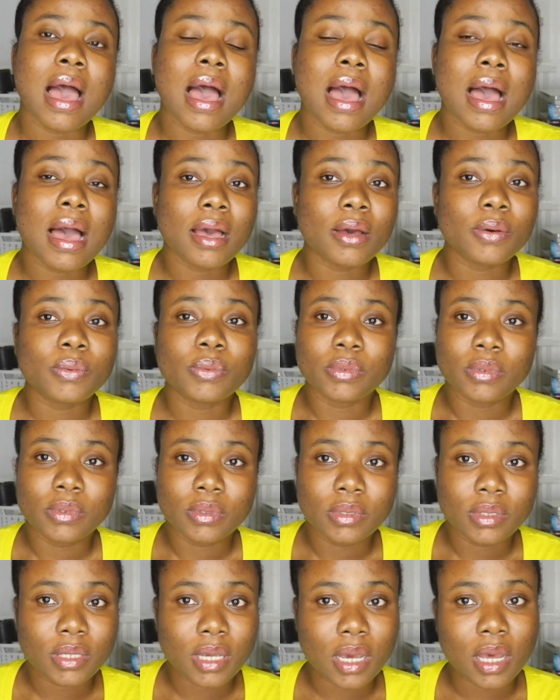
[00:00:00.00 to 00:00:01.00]
I
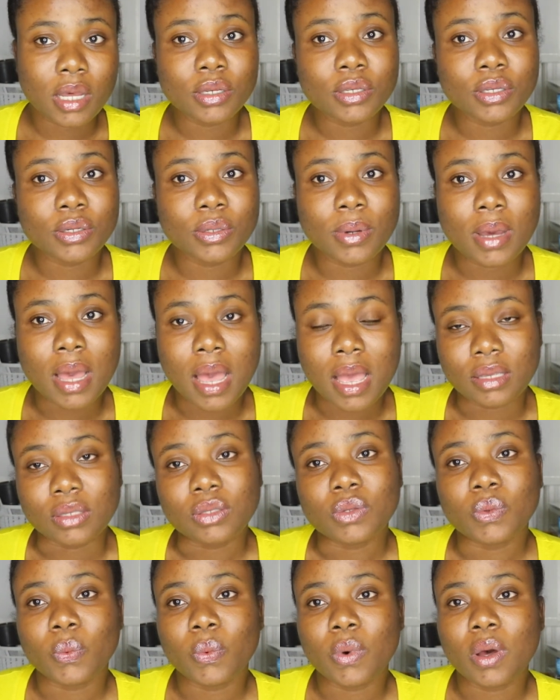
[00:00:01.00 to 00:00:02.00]
will tell you
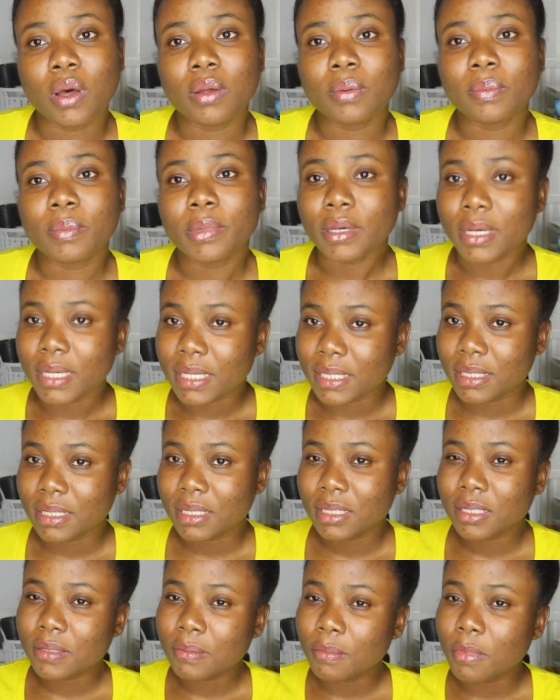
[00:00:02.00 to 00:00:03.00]
as well, because
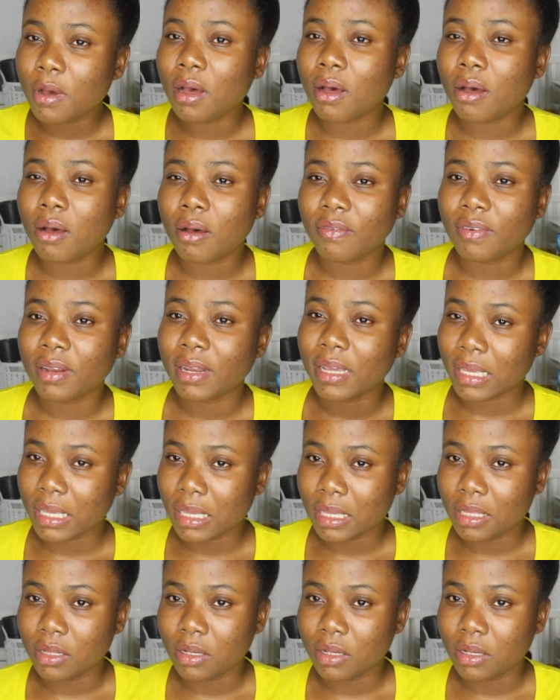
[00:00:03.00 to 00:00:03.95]
this is more of like a